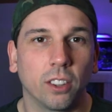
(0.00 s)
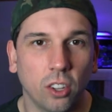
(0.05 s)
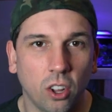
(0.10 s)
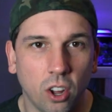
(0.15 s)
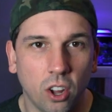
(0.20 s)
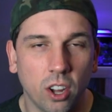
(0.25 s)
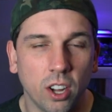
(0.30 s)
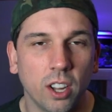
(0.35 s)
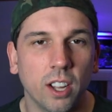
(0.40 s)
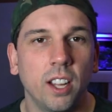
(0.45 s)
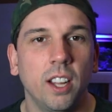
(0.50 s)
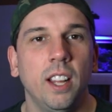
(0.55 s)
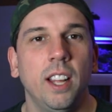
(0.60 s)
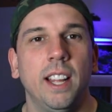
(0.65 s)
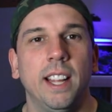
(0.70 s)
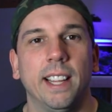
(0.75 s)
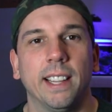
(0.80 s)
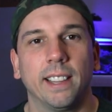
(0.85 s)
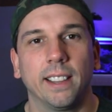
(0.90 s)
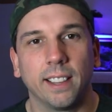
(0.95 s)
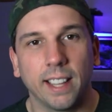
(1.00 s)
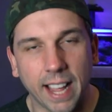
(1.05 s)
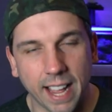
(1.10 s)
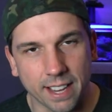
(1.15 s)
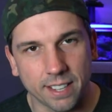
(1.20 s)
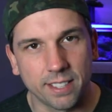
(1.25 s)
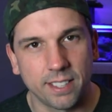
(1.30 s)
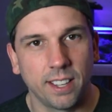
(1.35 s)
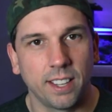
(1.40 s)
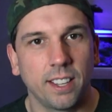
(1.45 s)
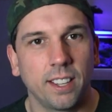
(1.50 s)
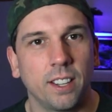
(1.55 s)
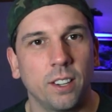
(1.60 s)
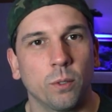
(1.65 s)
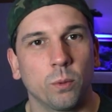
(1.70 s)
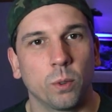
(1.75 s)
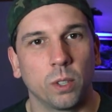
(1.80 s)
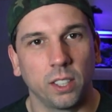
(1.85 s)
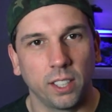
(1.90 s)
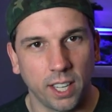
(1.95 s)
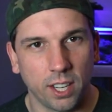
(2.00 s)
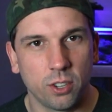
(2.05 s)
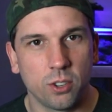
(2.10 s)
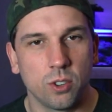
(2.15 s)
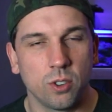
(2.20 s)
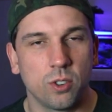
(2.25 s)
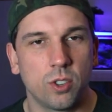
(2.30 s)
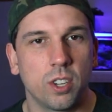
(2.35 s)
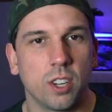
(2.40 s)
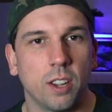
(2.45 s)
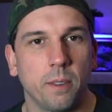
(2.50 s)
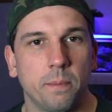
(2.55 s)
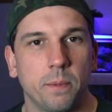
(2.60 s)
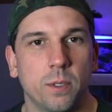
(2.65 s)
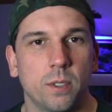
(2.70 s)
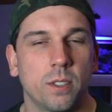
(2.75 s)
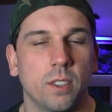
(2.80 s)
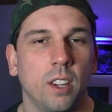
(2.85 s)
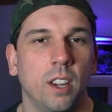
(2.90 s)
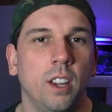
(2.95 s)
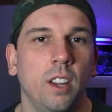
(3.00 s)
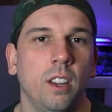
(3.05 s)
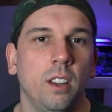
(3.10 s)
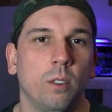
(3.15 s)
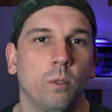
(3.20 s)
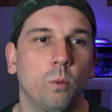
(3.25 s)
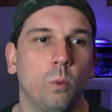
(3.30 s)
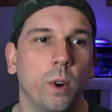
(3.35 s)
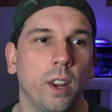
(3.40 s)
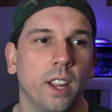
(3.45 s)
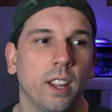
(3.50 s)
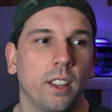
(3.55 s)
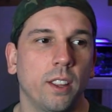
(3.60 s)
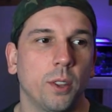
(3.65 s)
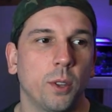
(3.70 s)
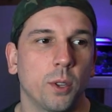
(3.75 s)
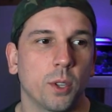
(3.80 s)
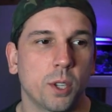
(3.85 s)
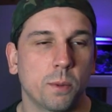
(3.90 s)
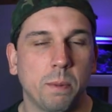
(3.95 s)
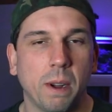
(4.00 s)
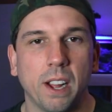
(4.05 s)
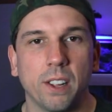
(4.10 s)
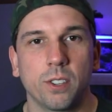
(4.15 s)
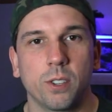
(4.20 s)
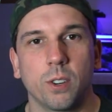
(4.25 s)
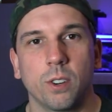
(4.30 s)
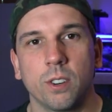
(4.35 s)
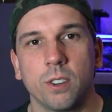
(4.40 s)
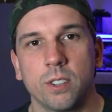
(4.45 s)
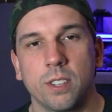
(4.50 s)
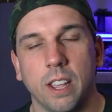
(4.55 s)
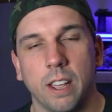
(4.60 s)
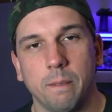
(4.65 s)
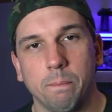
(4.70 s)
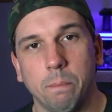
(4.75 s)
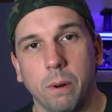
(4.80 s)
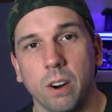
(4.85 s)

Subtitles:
long lasting relationships with sponsors and